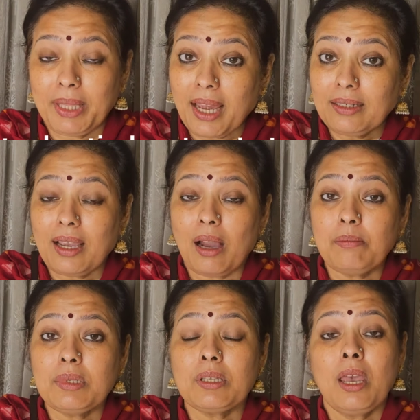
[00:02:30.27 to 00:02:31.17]
That
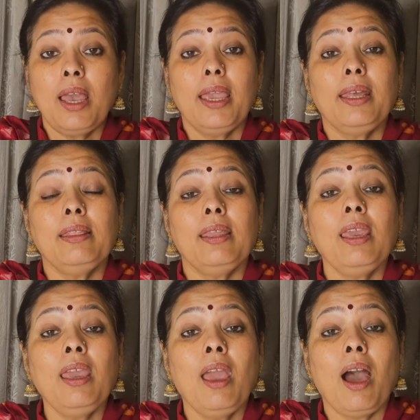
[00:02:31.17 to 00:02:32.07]
comes in
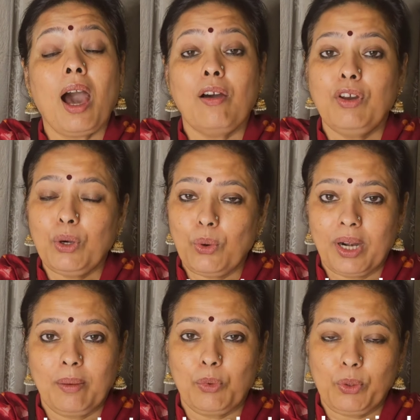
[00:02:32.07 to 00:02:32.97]
the
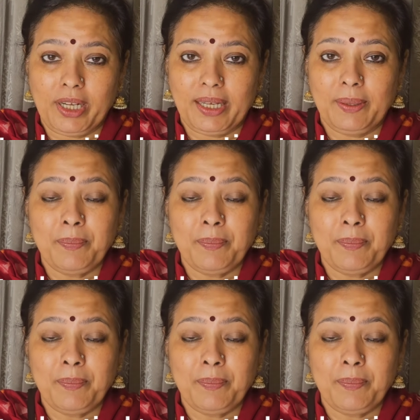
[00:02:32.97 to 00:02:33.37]
Avarohanam only.